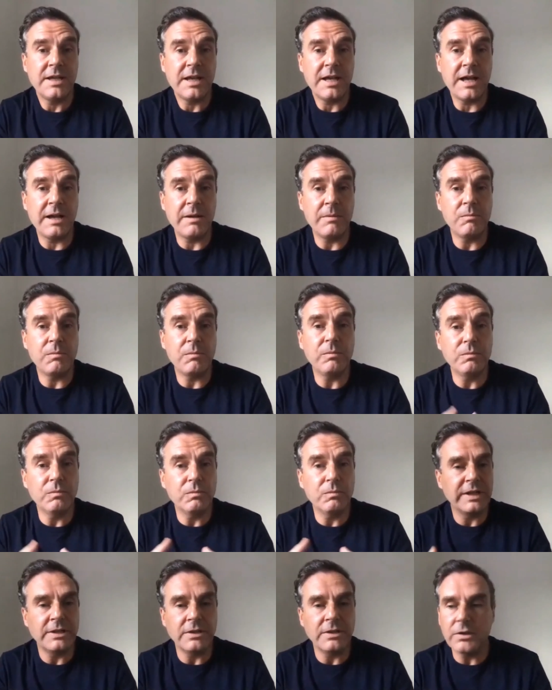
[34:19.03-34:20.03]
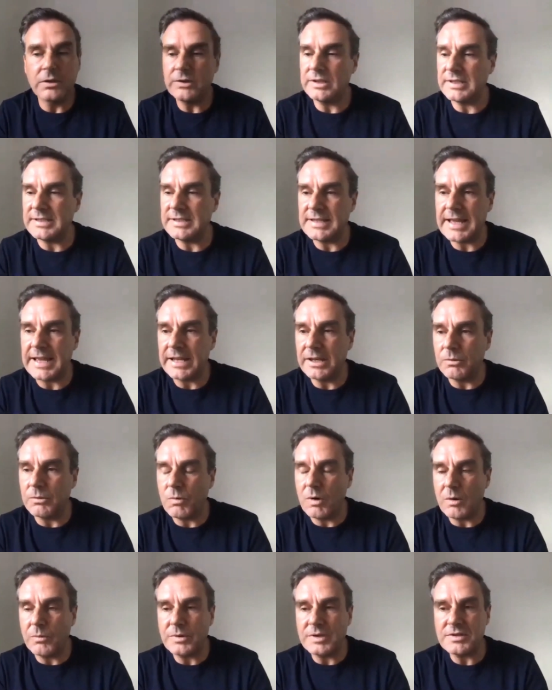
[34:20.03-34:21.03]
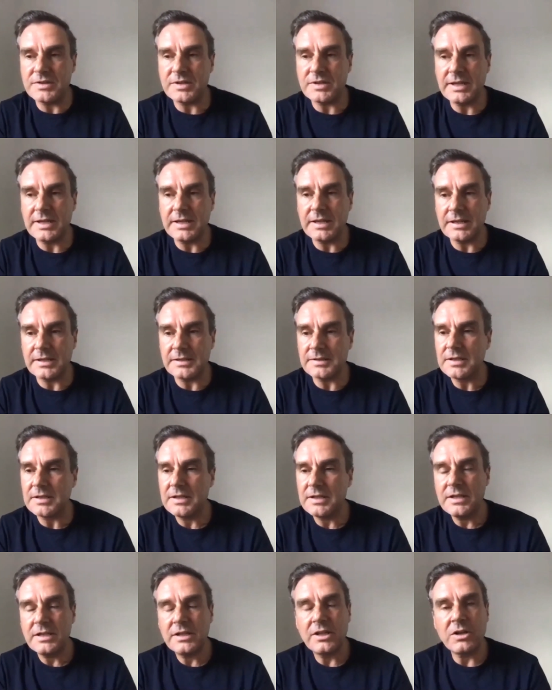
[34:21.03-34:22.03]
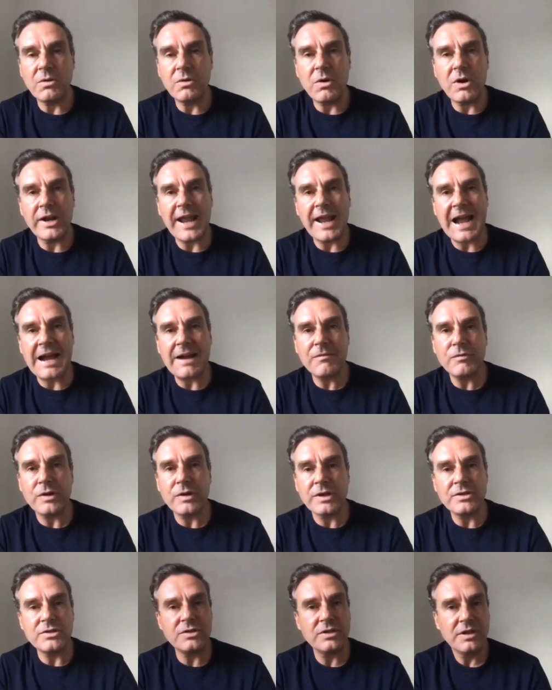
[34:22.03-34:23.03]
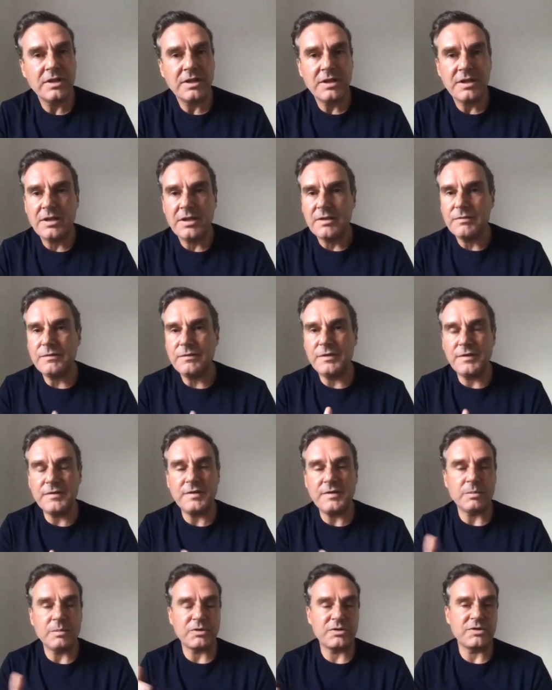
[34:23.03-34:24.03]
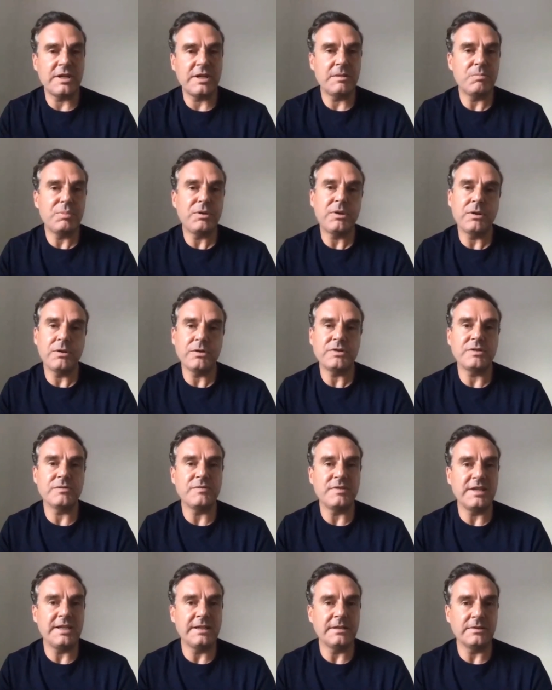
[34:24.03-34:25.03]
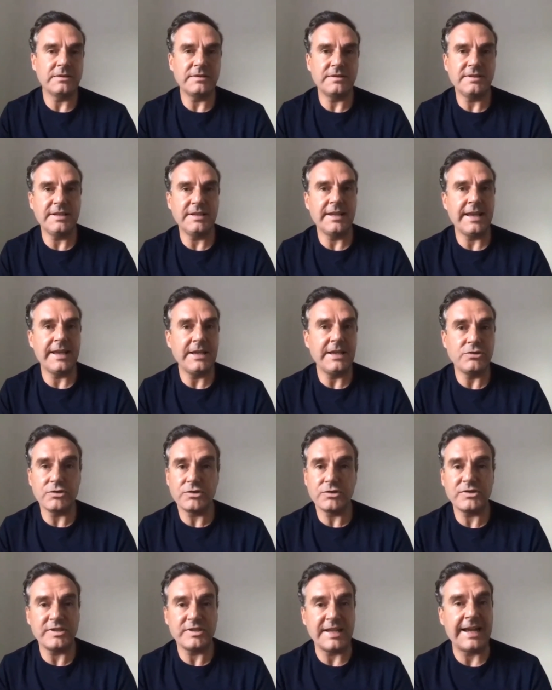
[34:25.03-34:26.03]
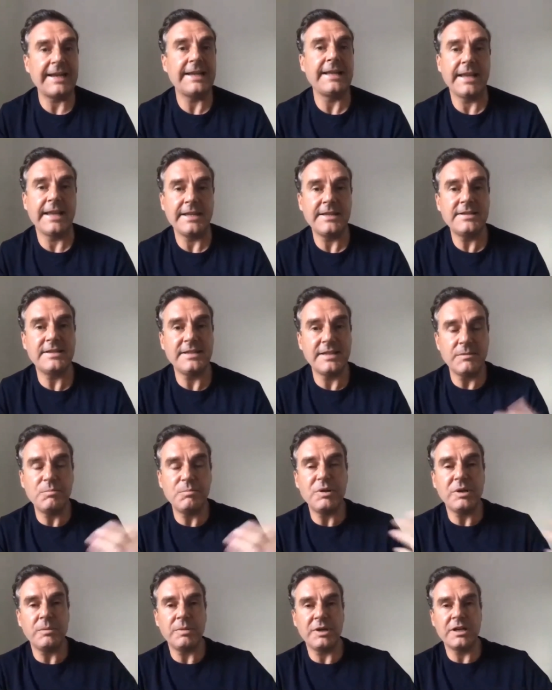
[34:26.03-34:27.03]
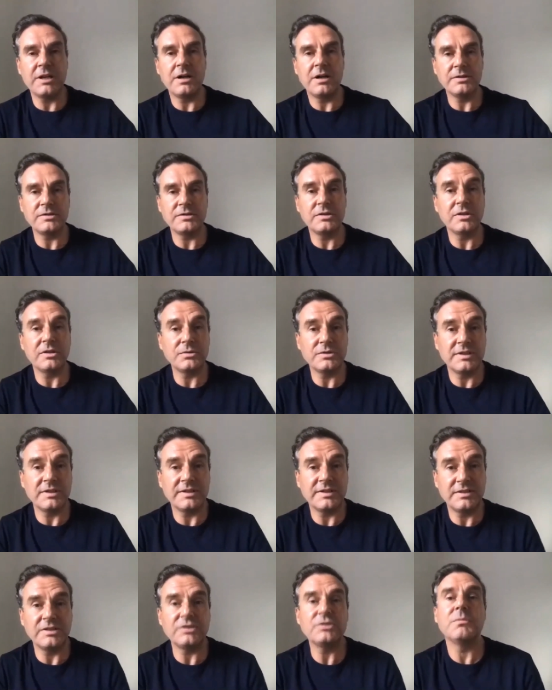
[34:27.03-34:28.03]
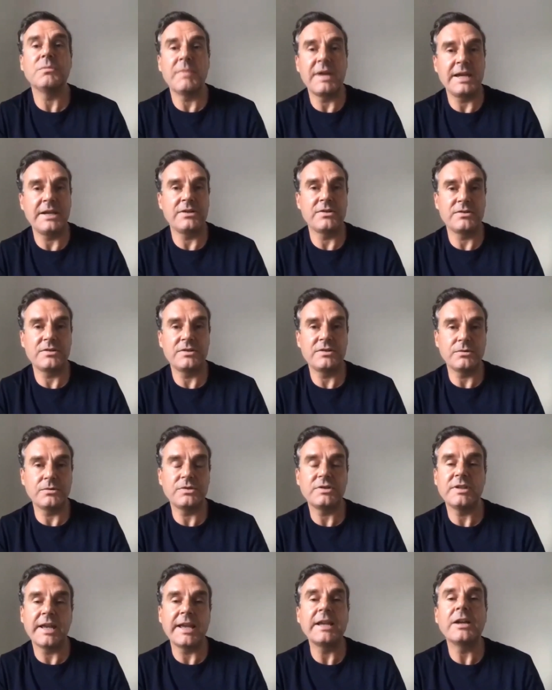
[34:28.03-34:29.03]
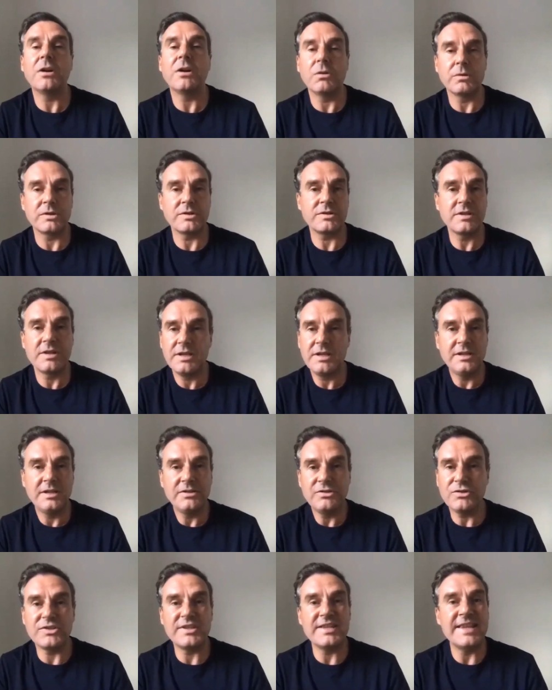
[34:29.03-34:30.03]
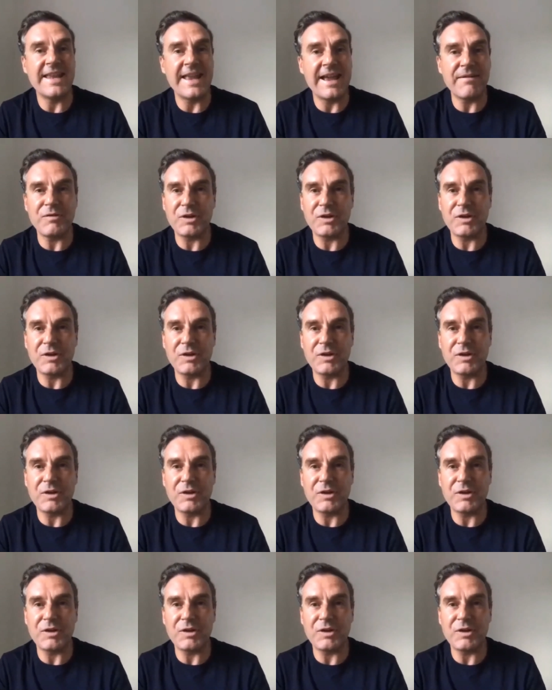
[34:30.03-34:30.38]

Um, when you look at the data, what we see is, you know, on average, 50% plus of deals today just stagnate simply because those decision makers, those stakeholders just never